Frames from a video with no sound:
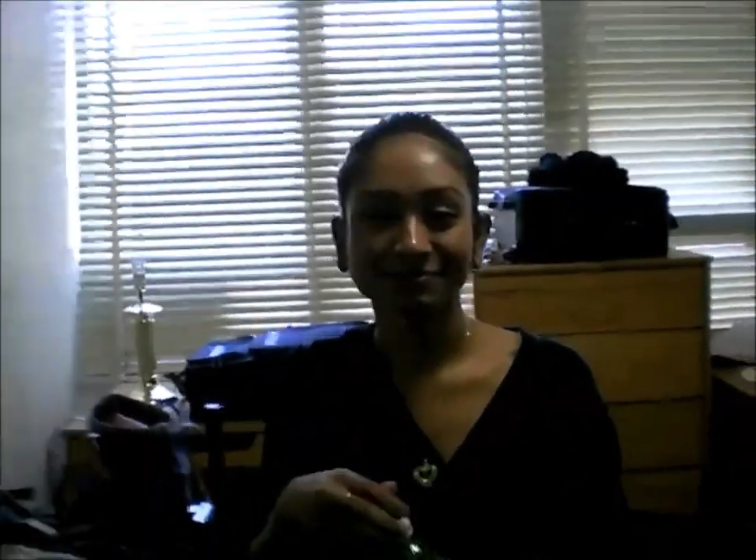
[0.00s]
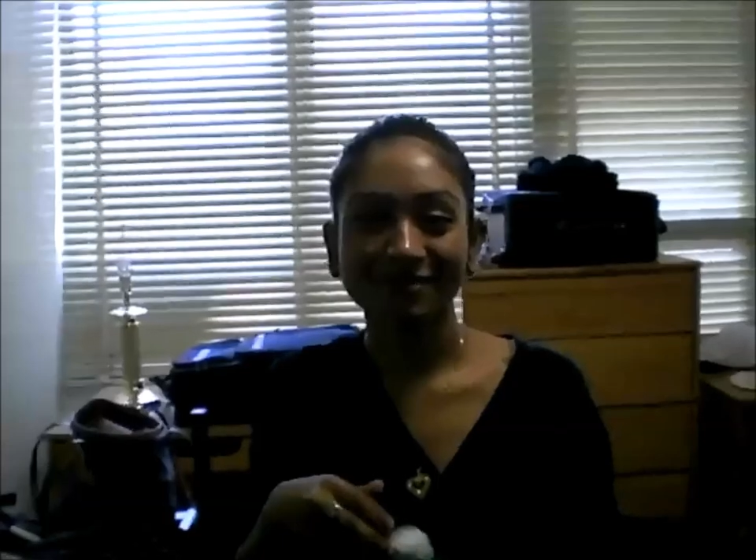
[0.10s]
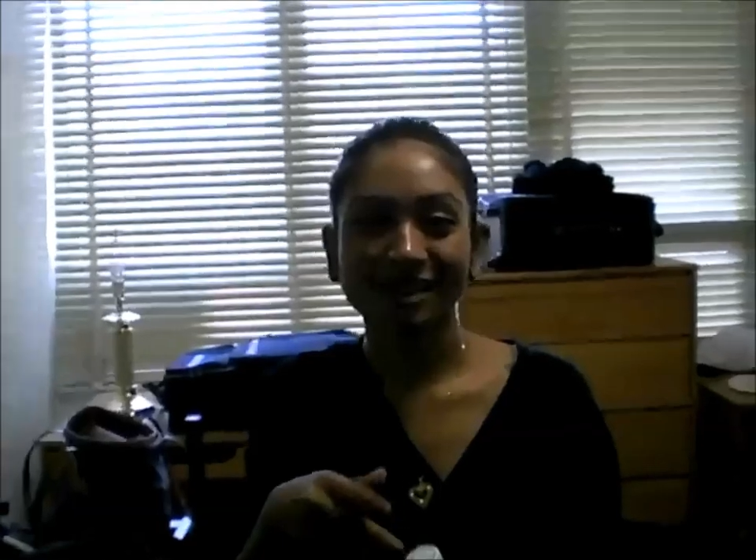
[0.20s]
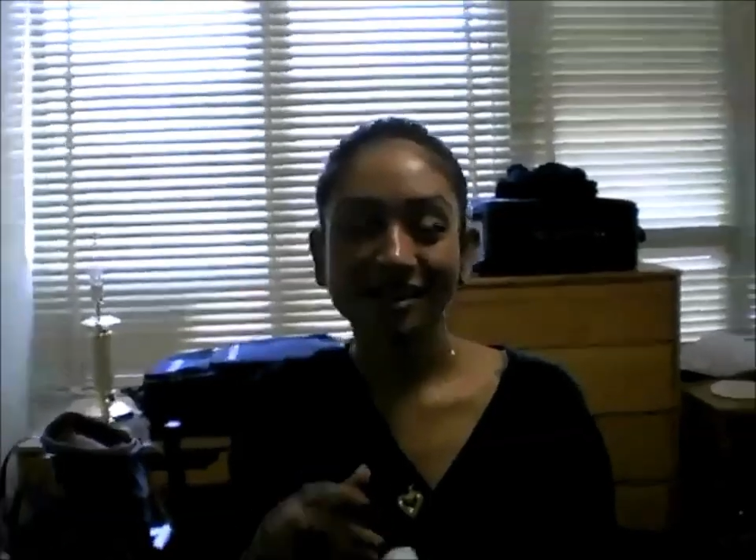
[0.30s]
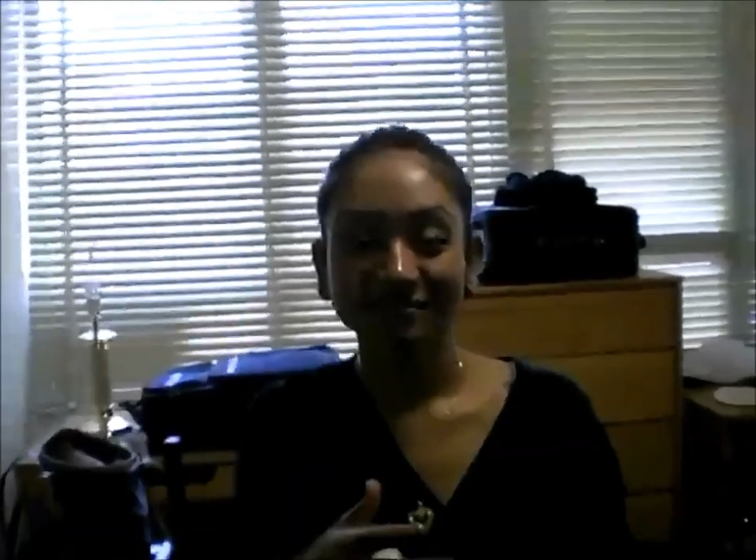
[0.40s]

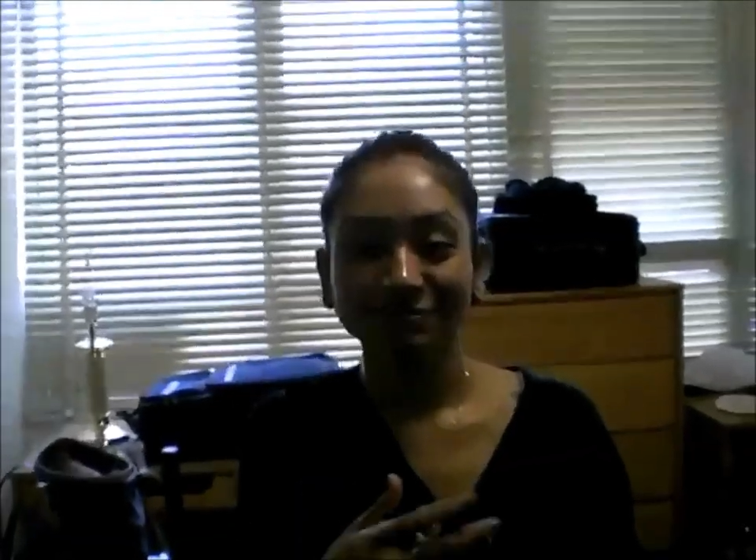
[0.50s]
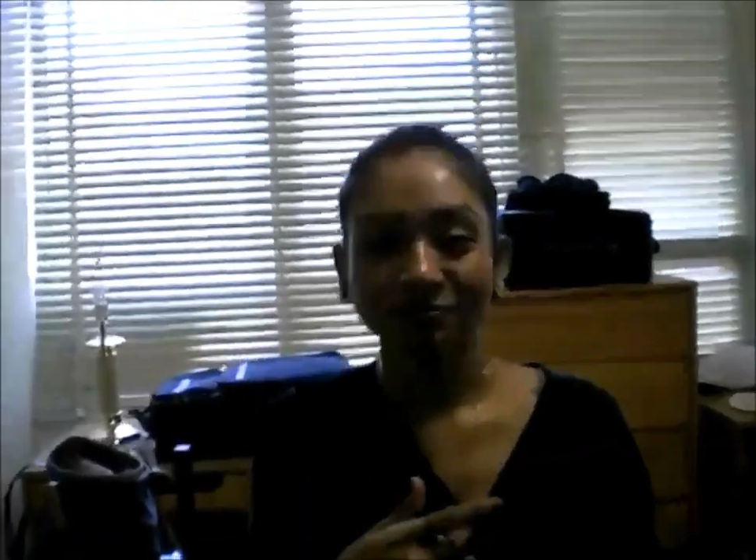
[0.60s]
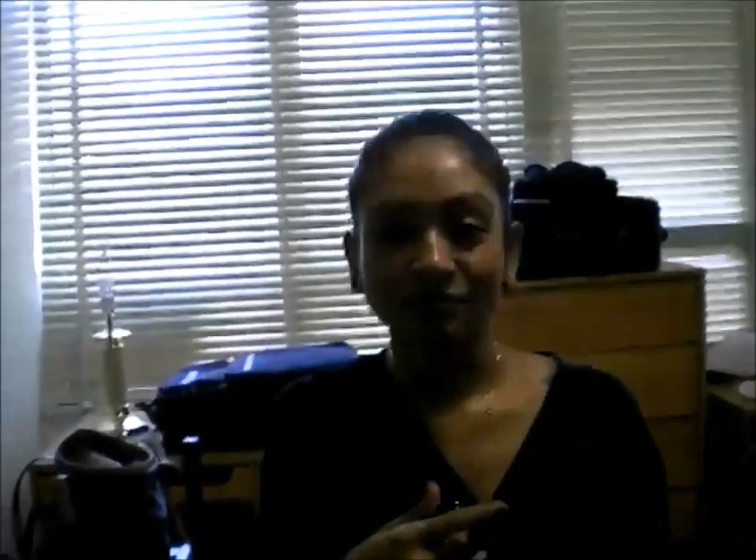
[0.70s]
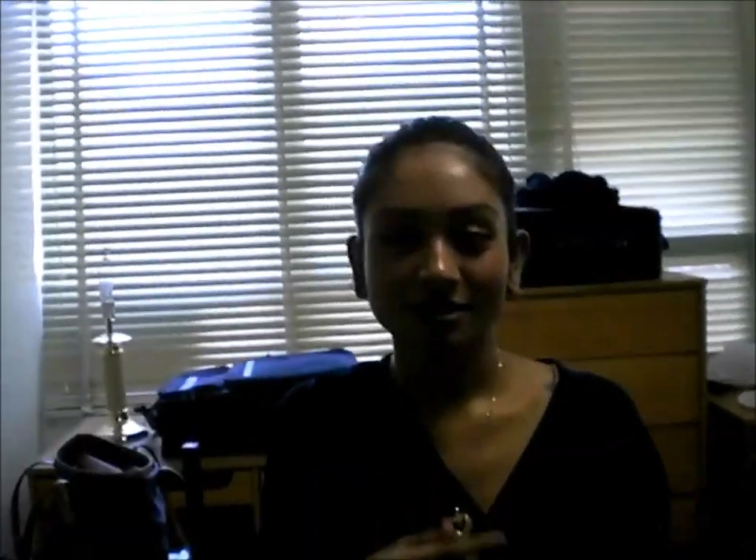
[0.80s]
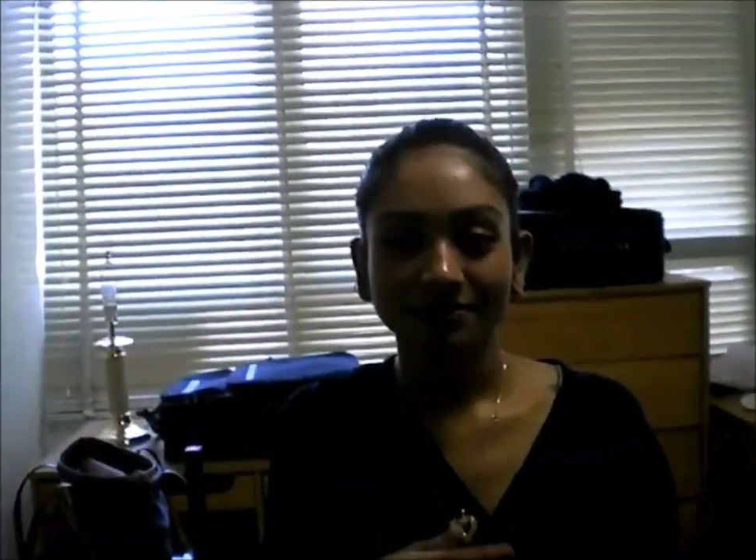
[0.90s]
So you'll be
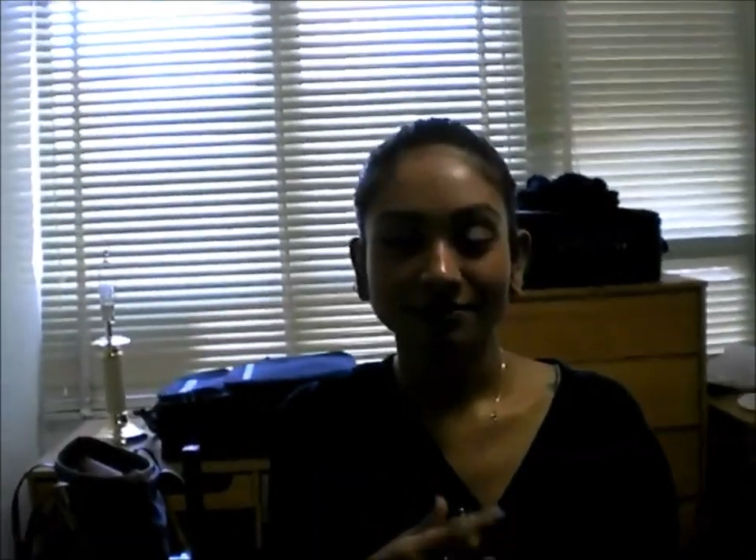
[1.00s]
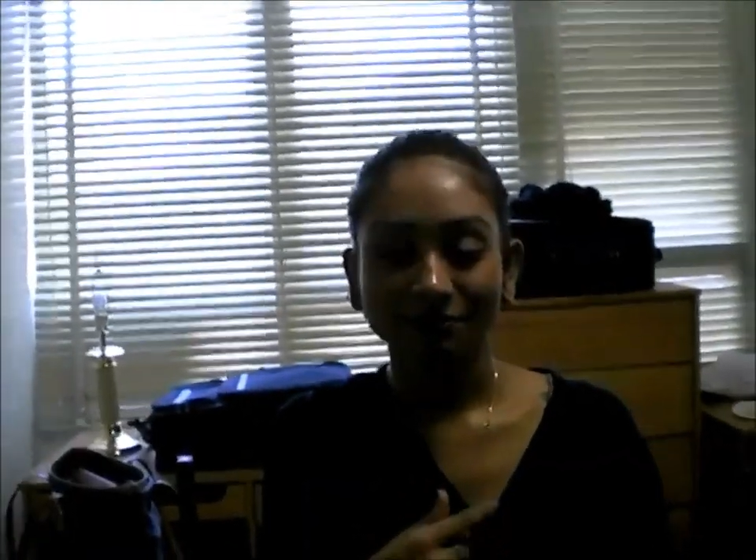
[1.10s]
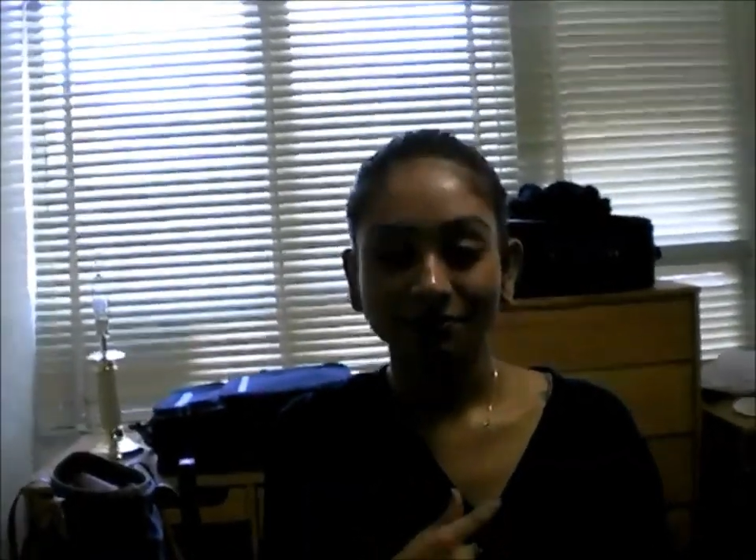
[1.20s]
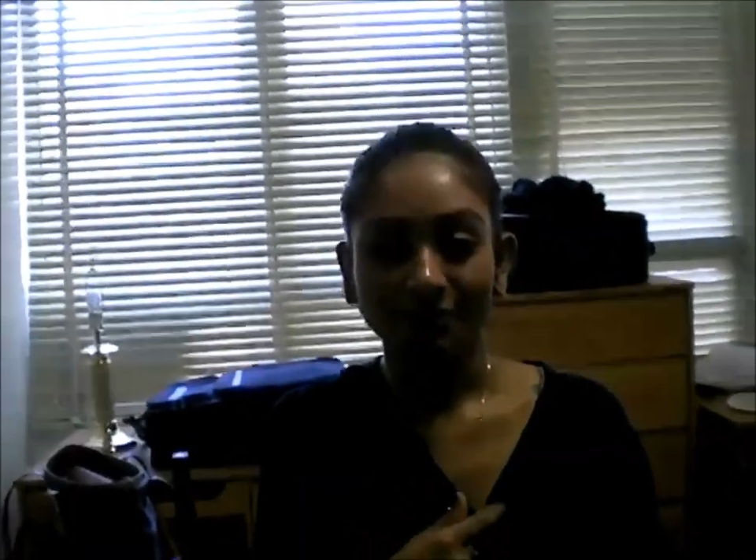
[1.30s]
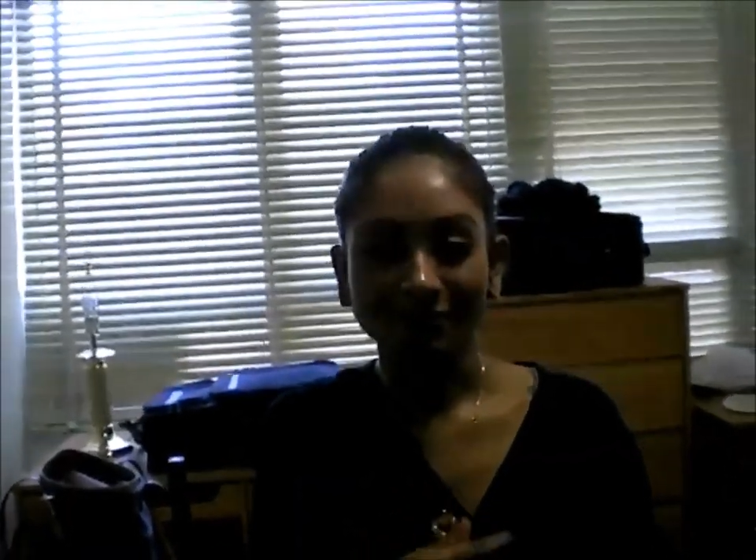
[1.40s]
seeing her on TV